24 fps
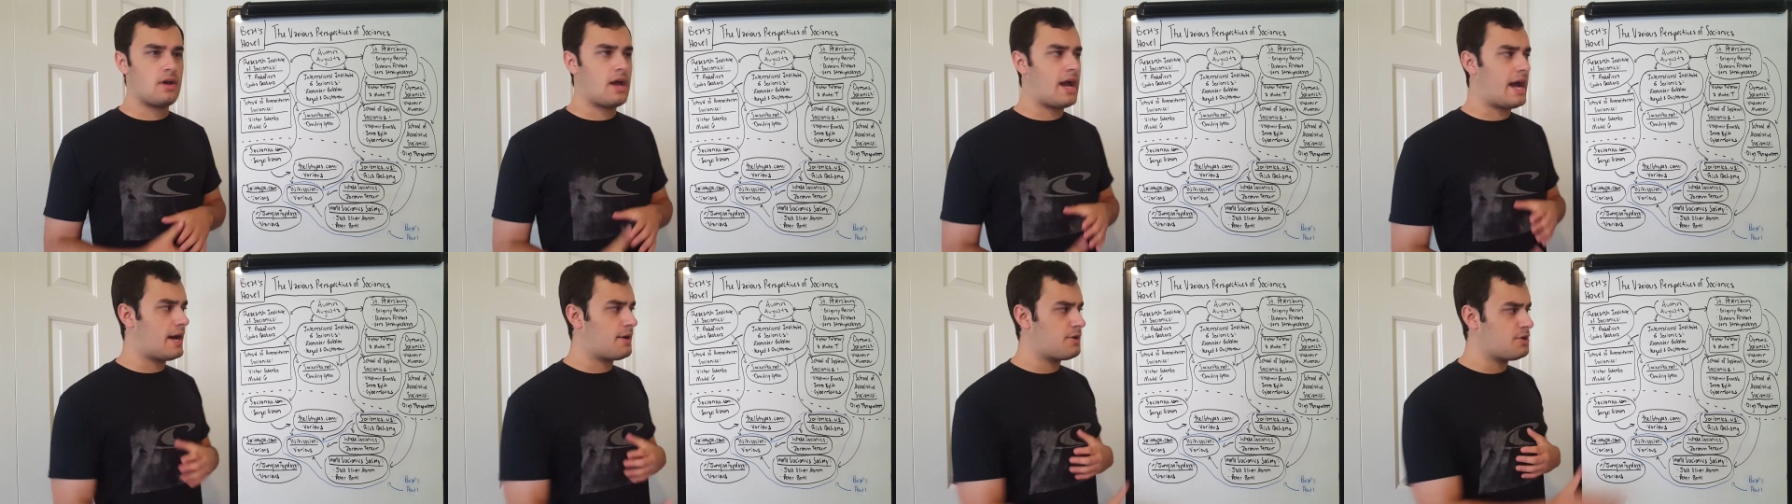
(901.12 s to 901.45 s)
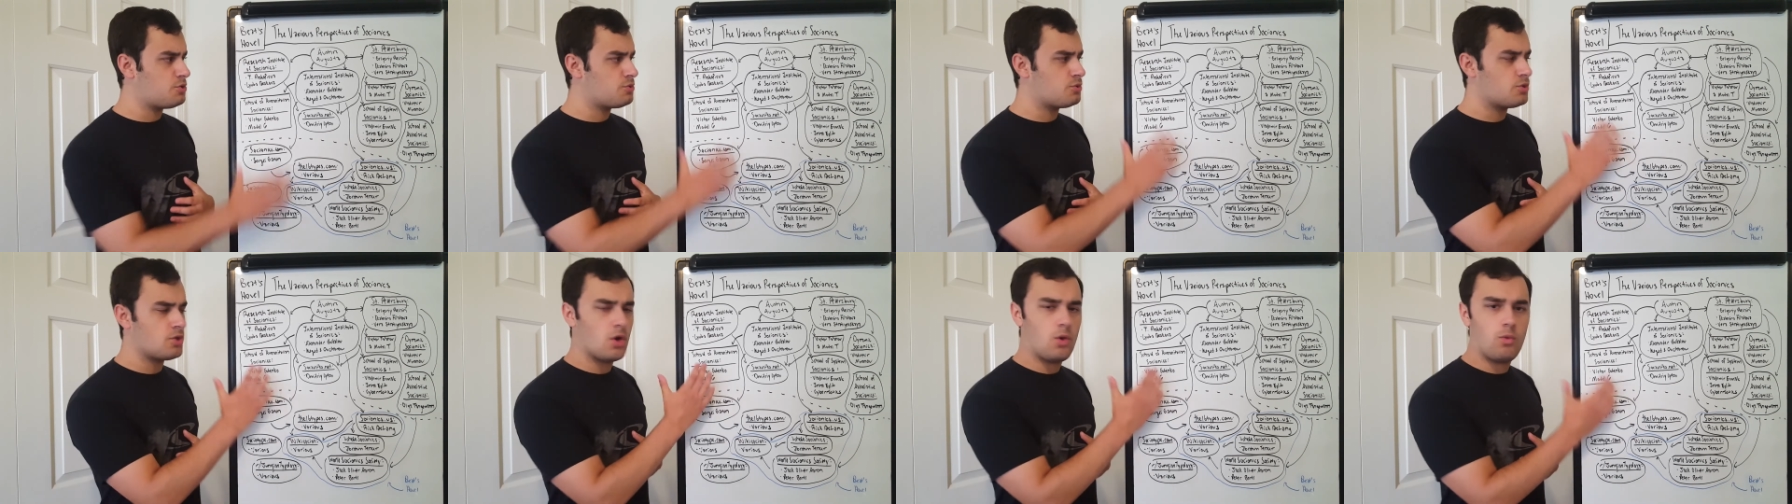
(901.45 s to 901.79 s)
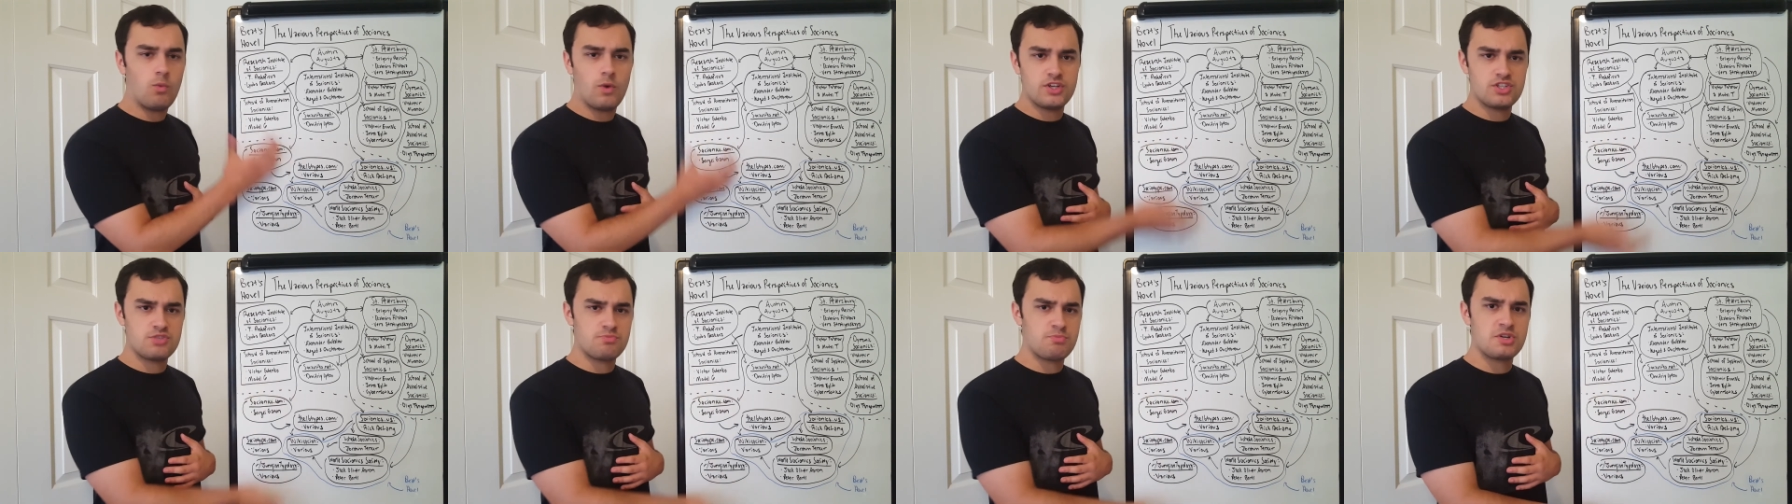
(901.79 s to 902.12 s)
how do you know
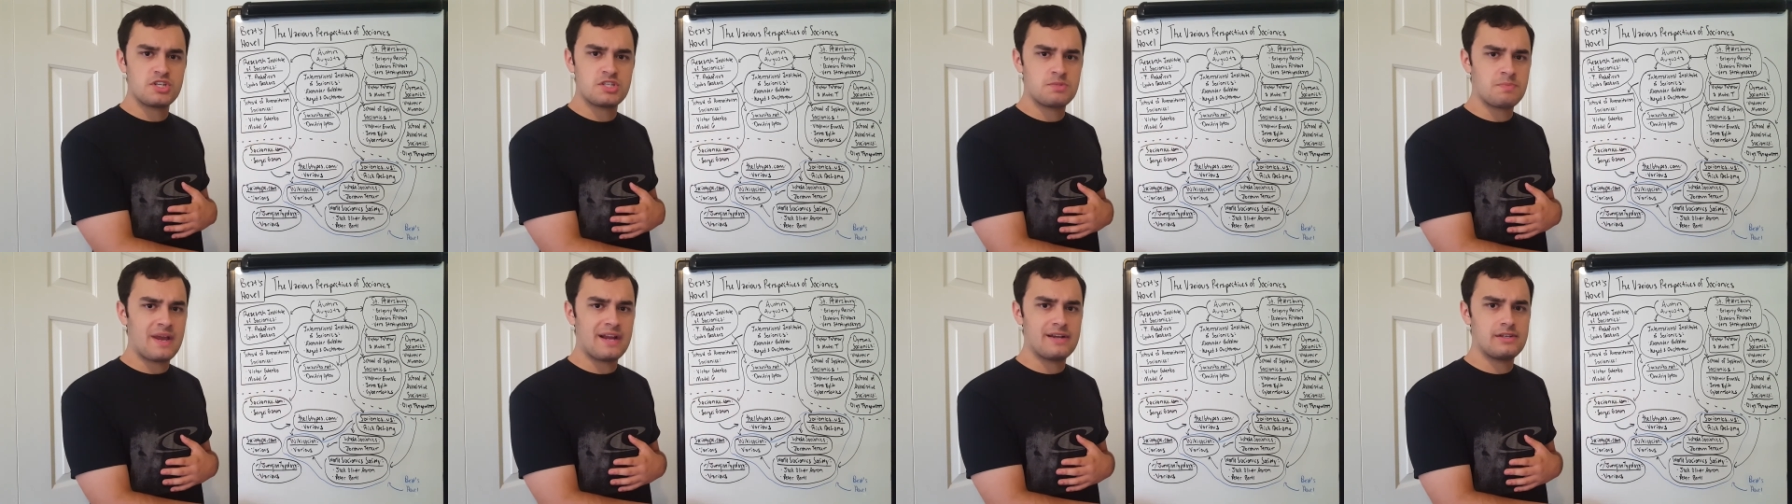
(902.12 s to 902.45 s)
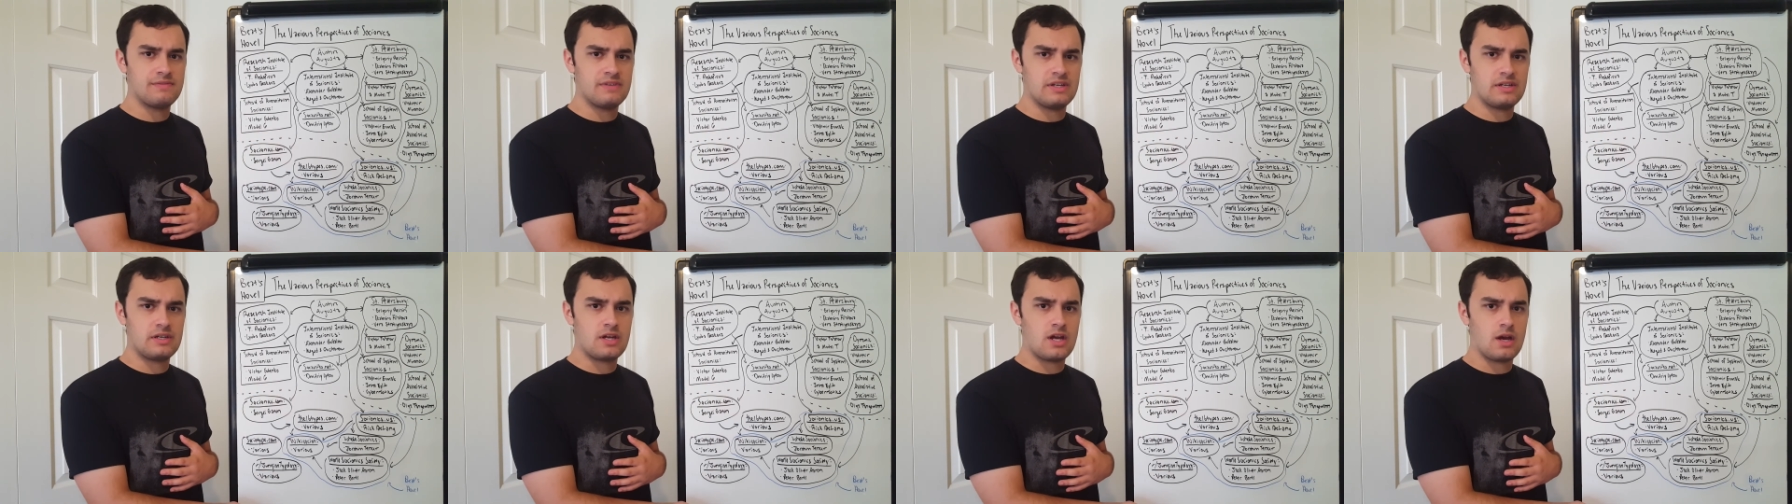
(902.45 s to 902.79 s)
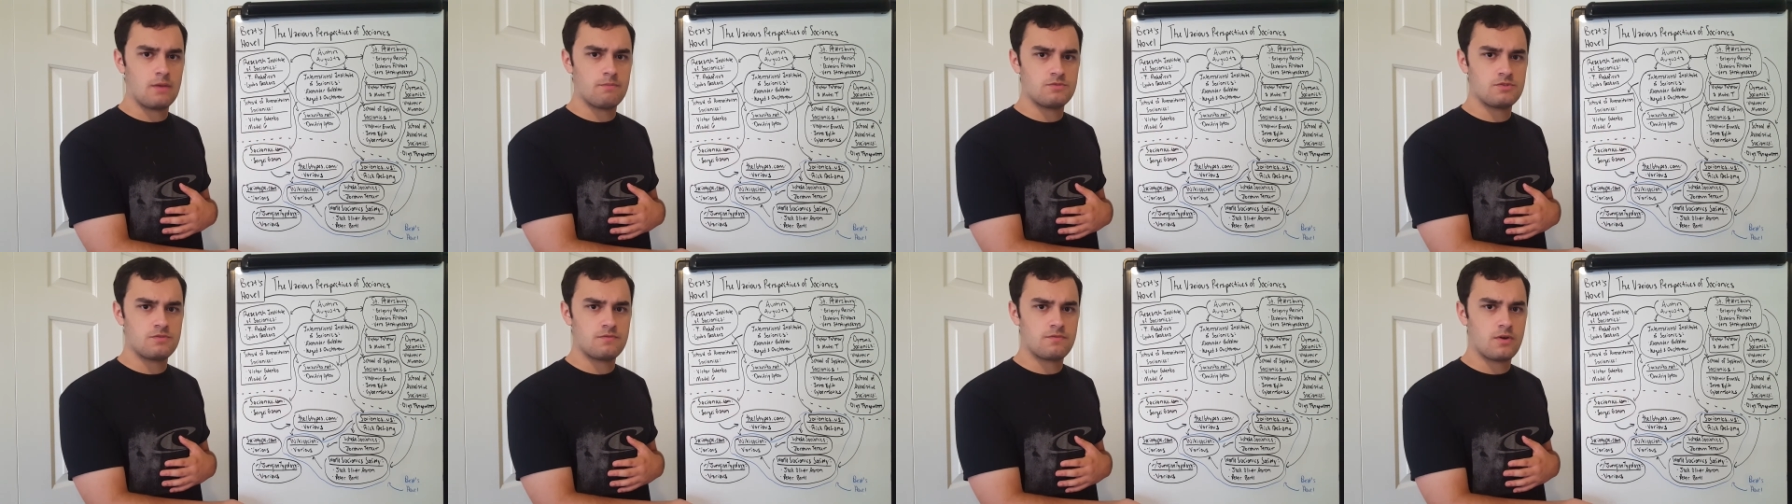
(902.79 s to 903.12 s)
which perspective it
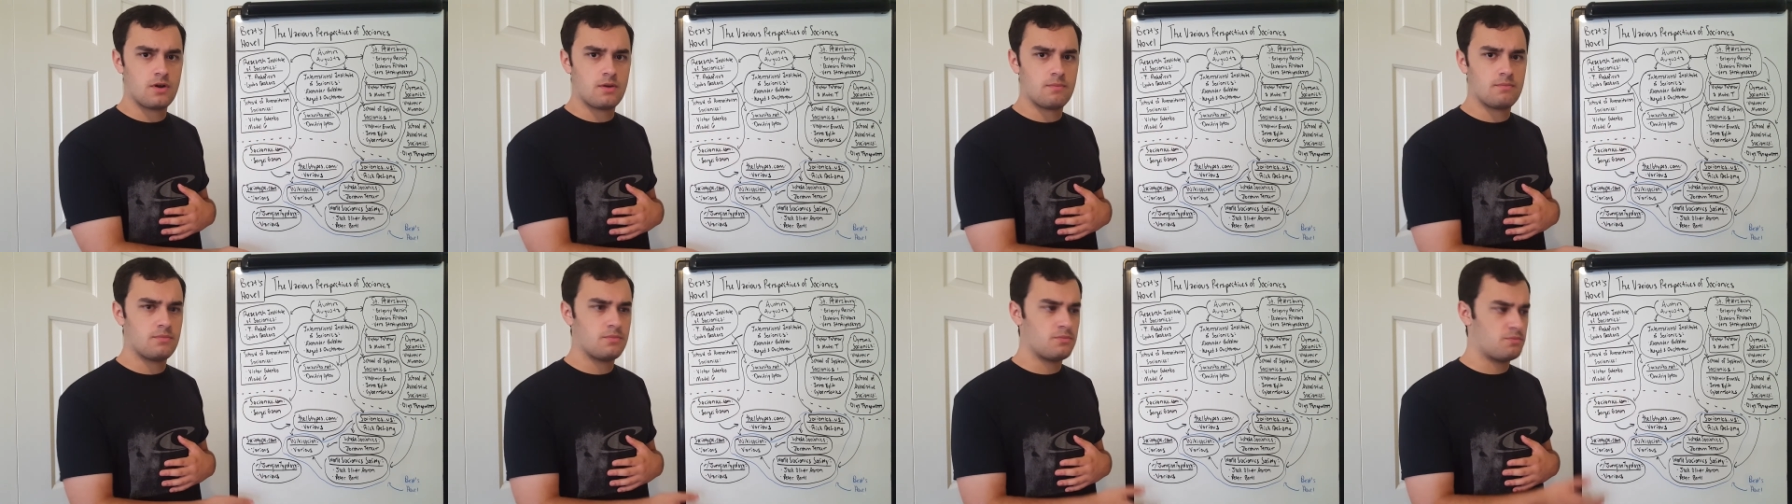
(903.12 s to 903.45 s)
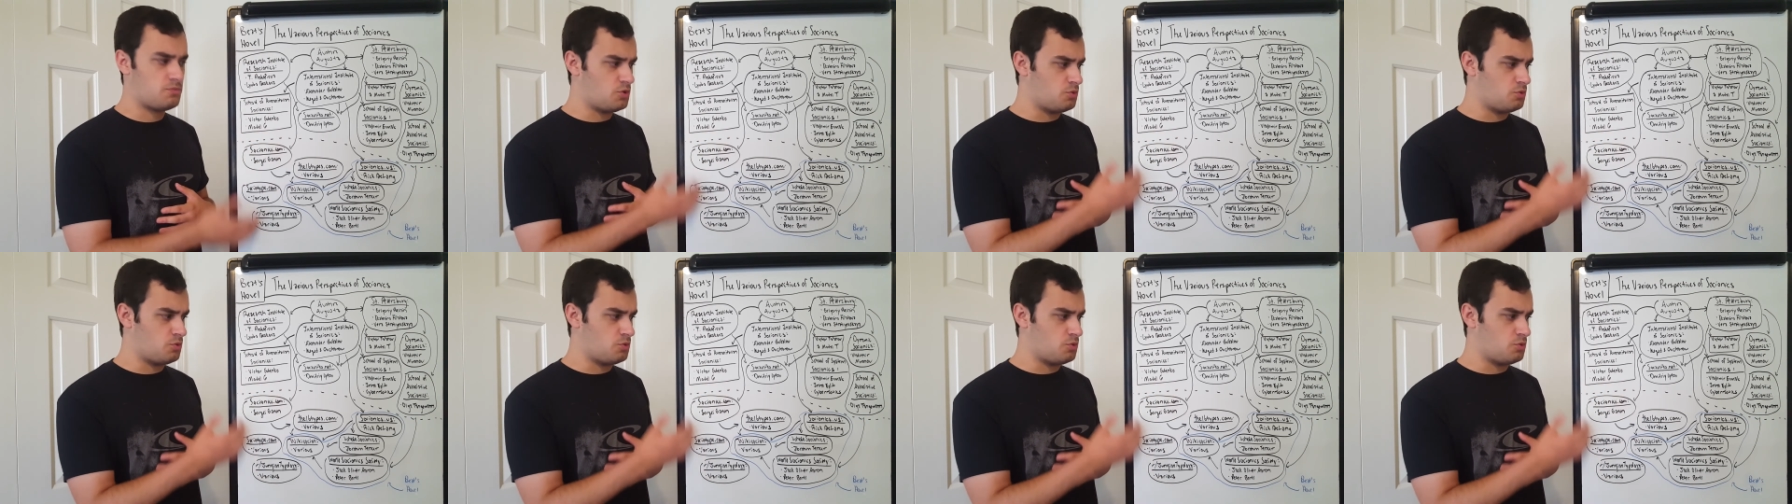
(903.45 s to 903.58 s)
comes from?